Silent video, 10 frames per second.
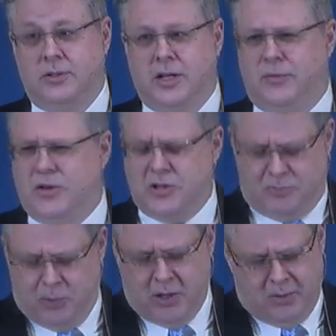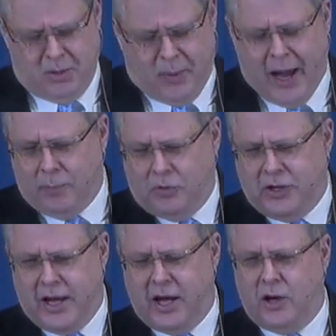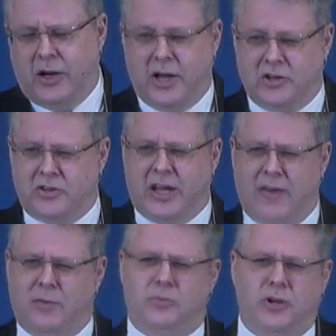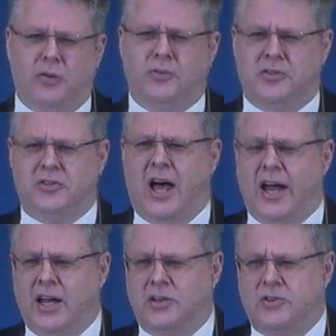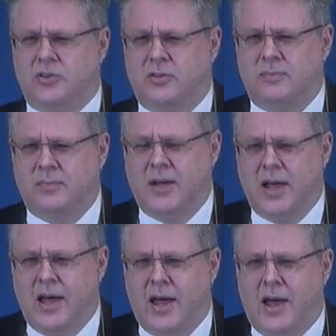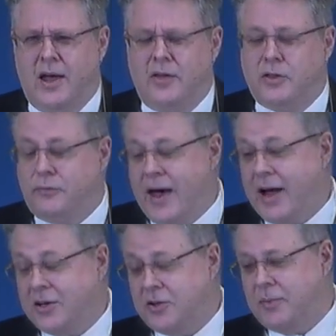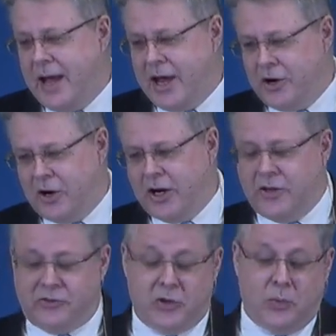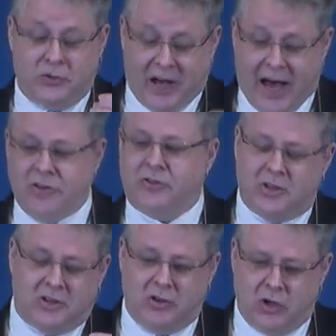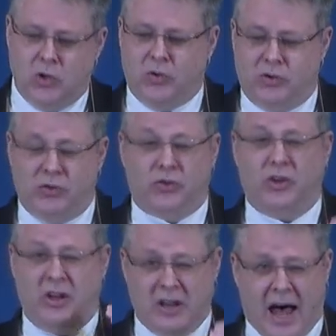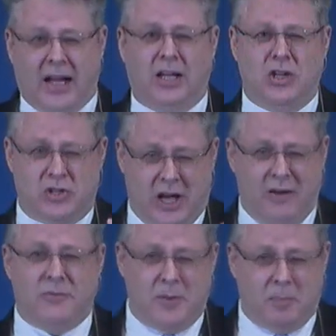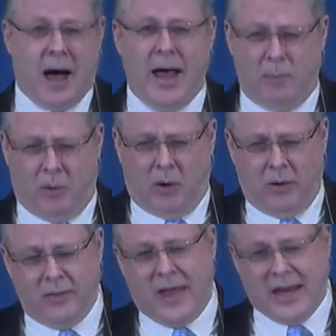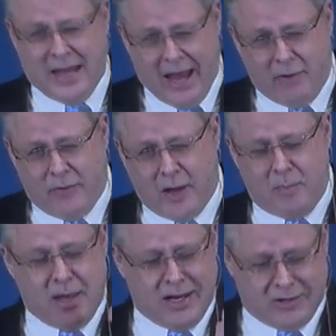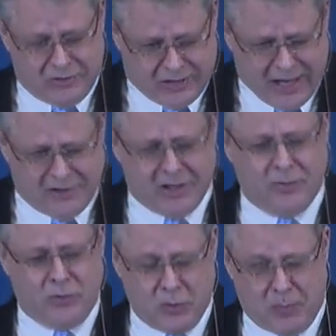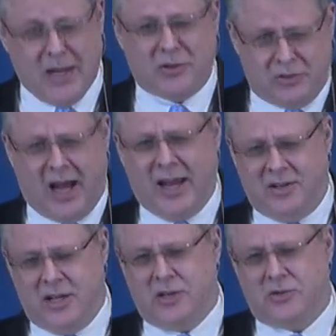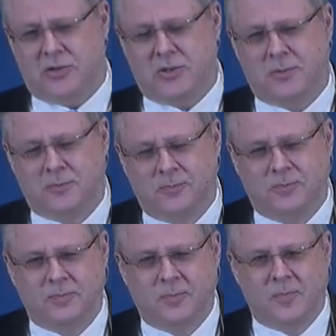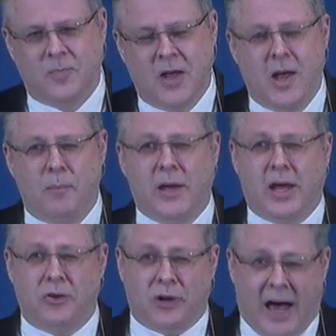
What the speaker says: if he just put the Bible down and just gave himself to science. The fact of the matter is it was Isaac Newton's knowledge of the Bible that gave him an incentive to be a scientist. Because